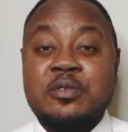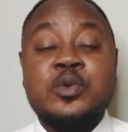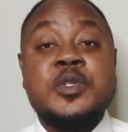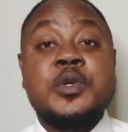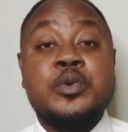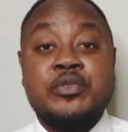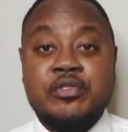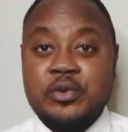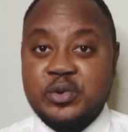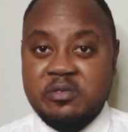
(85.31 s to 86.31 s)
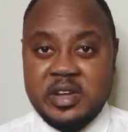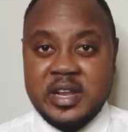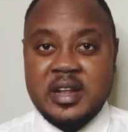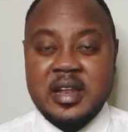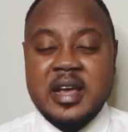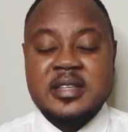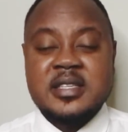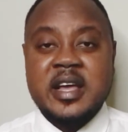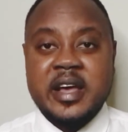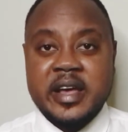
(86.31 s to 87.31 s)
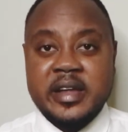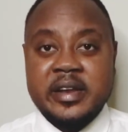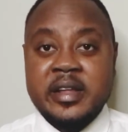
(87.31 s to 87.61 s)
lost control over the class, and